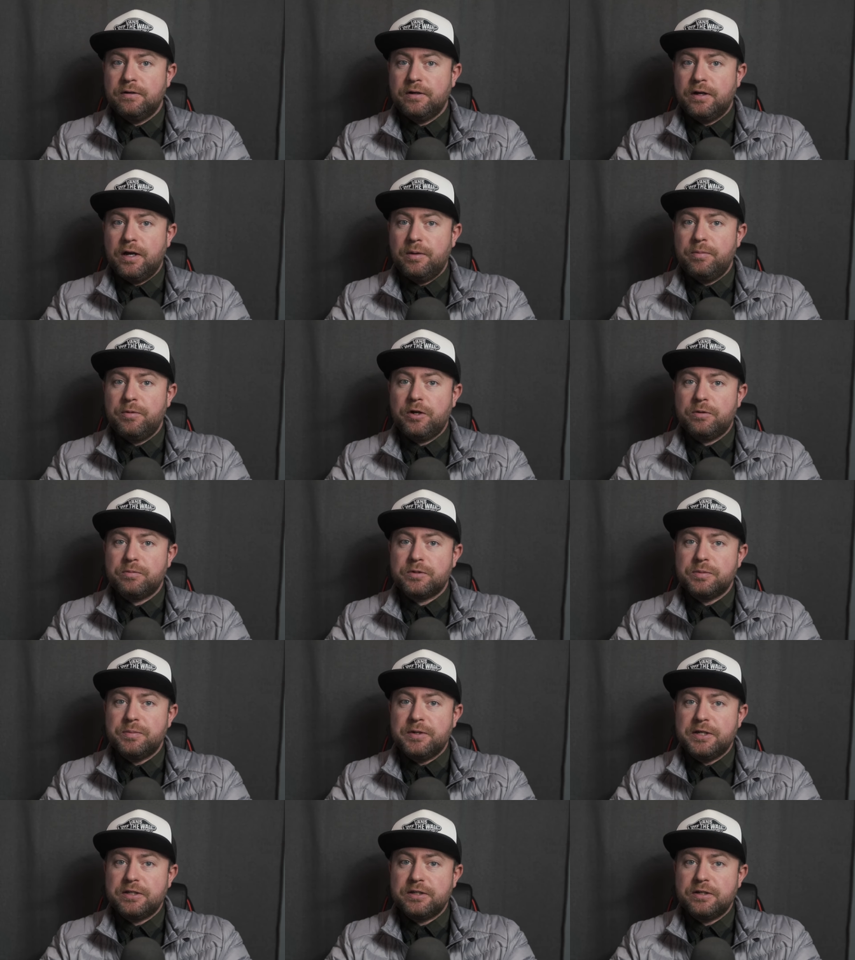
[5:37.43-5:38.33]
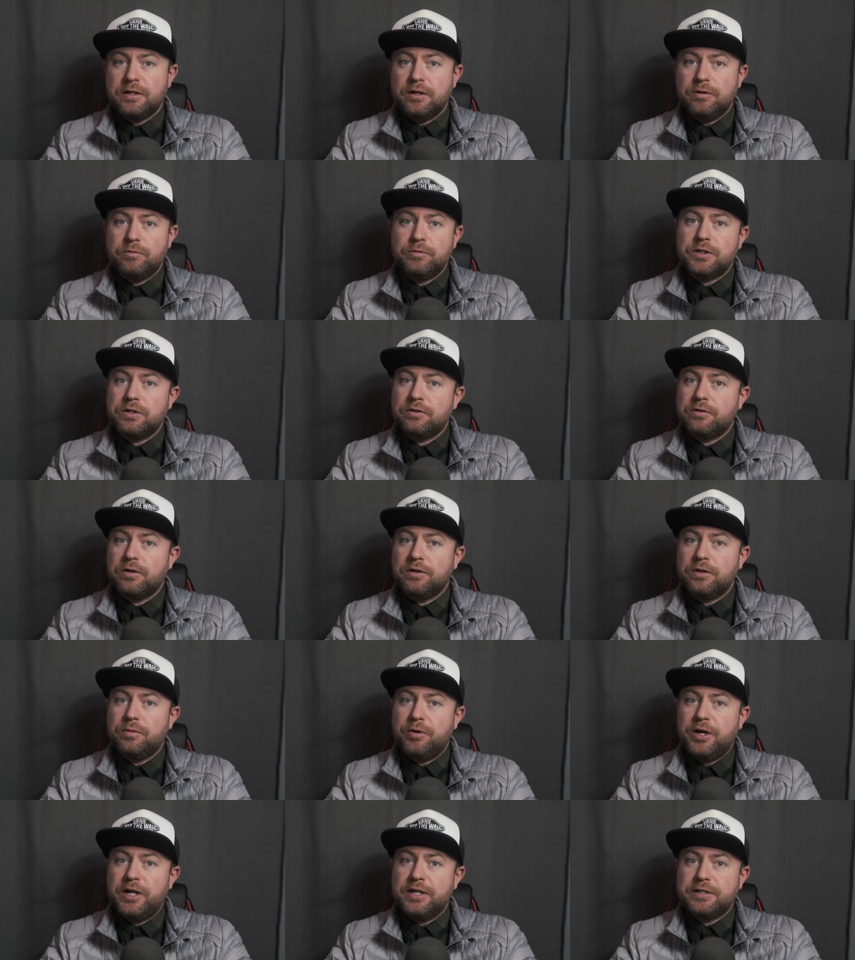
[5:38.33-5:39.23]
I'm an optimist and always look
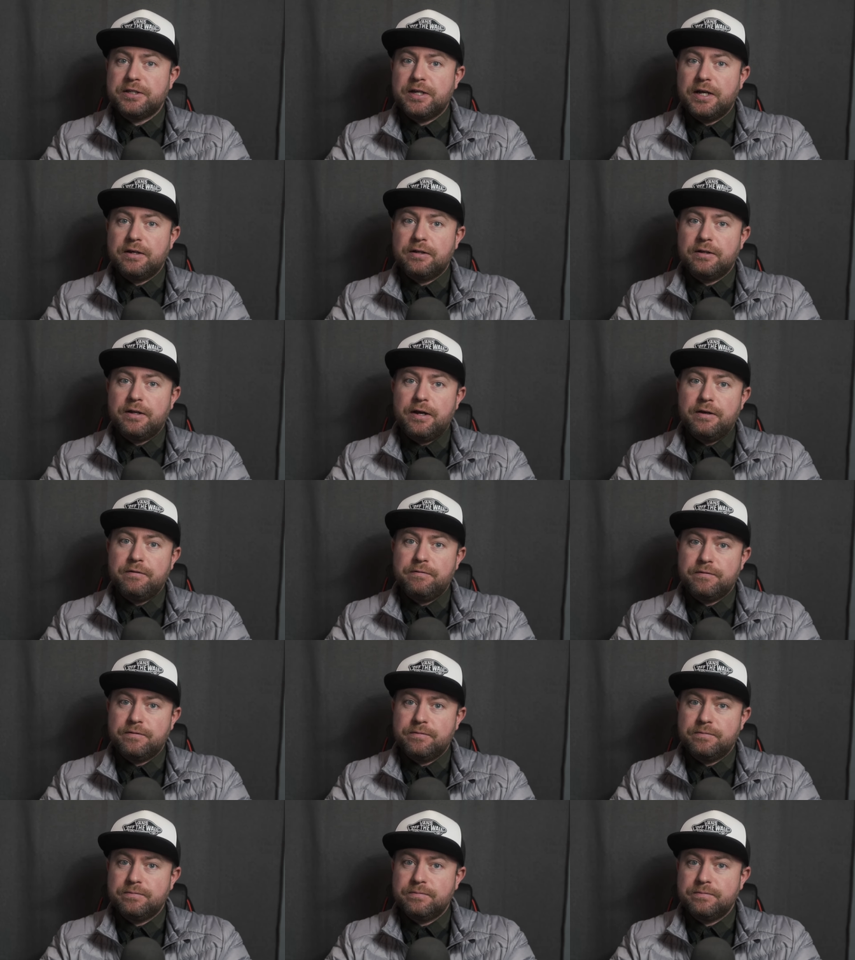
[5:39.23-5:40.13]
on the bright side of life.